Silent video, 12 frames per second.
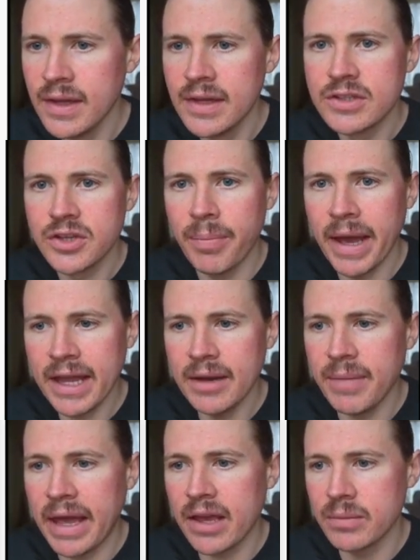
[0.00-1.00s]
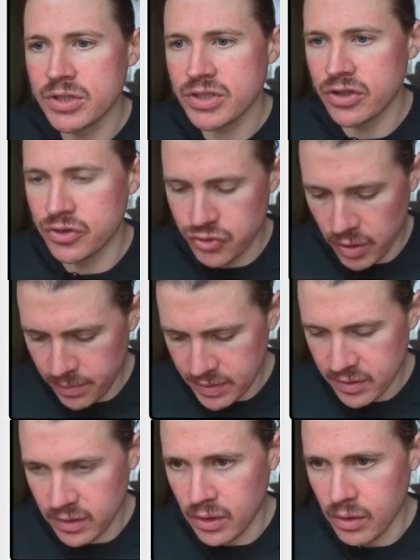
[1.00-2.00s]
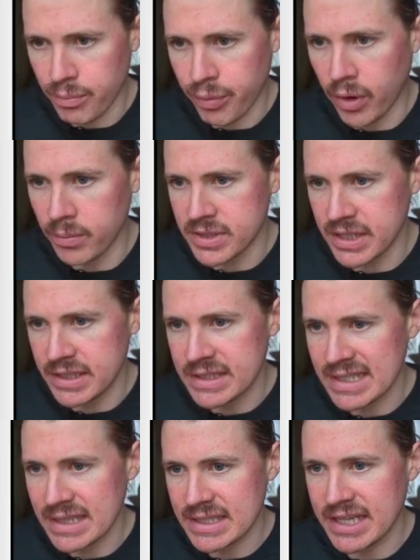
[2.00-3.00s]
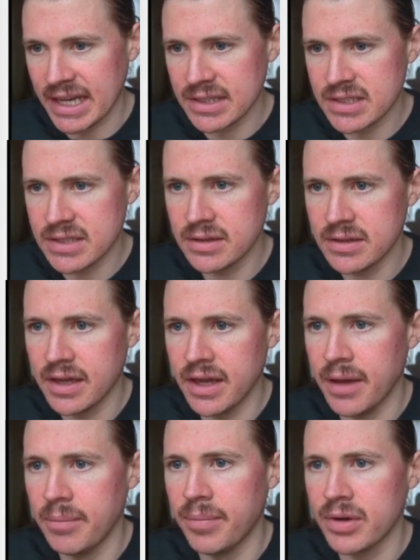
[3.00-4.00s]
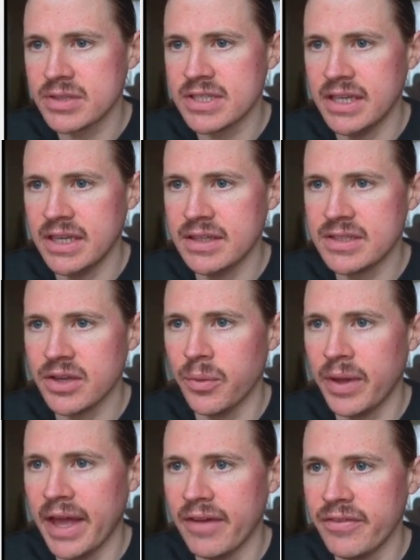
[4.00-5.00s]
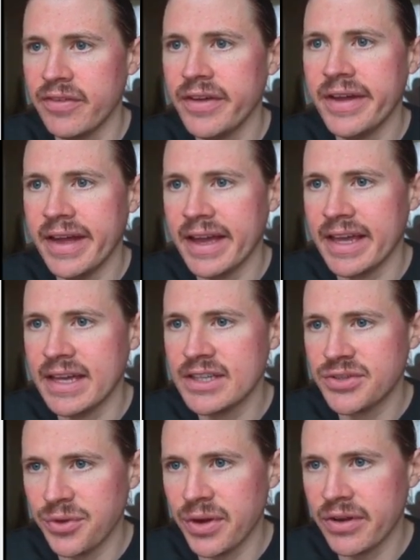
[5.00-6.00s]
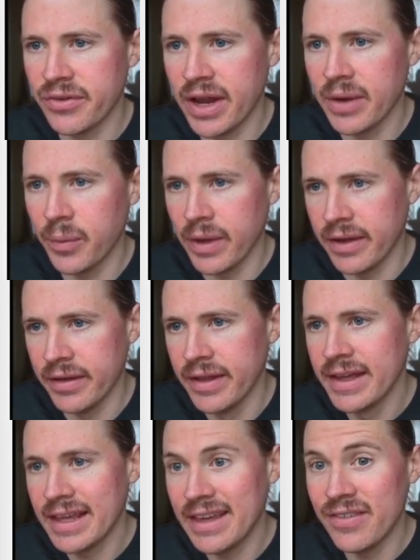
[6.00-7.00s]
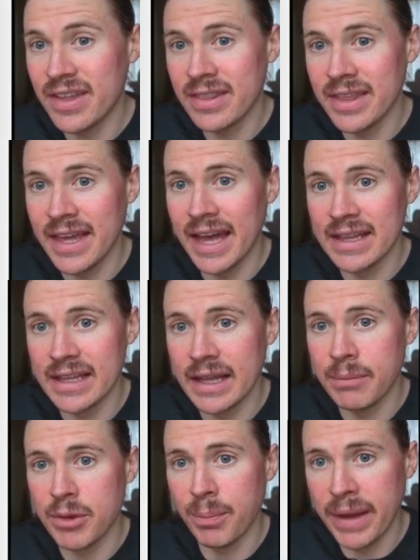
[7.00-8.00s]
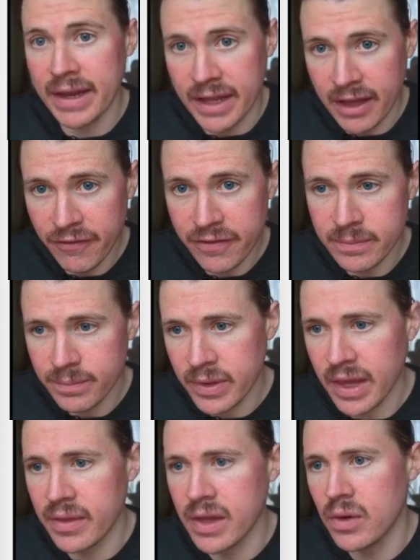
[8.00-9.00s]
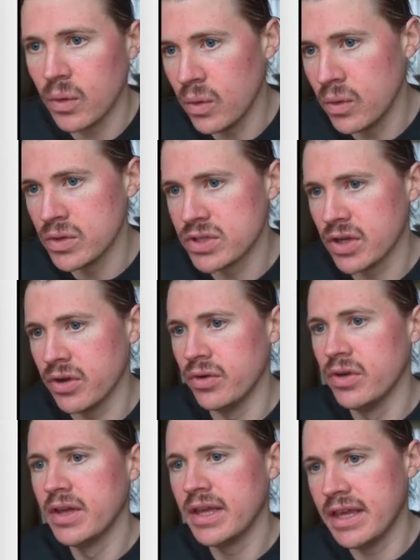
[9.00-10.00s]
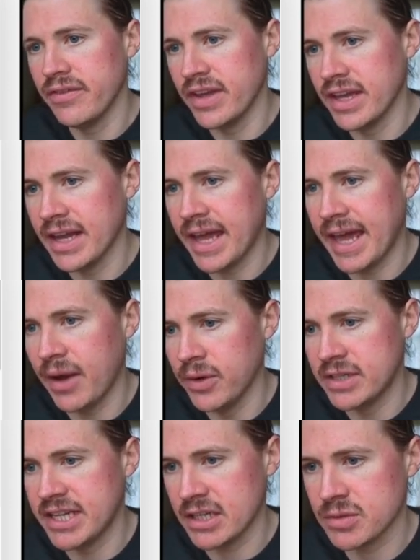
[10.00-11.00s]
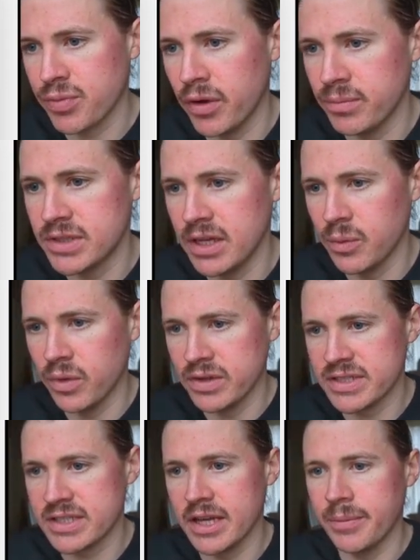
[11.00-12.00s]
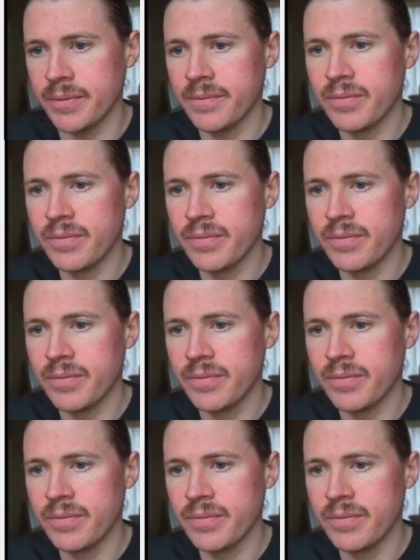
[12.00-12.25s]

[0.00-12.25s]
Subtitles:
So back in Make, I'm just going to drop this long prompt into the text box here. So we have, again, to reiterate, we're giving the LLM the PDF, and then also giving it our text prompt in one step.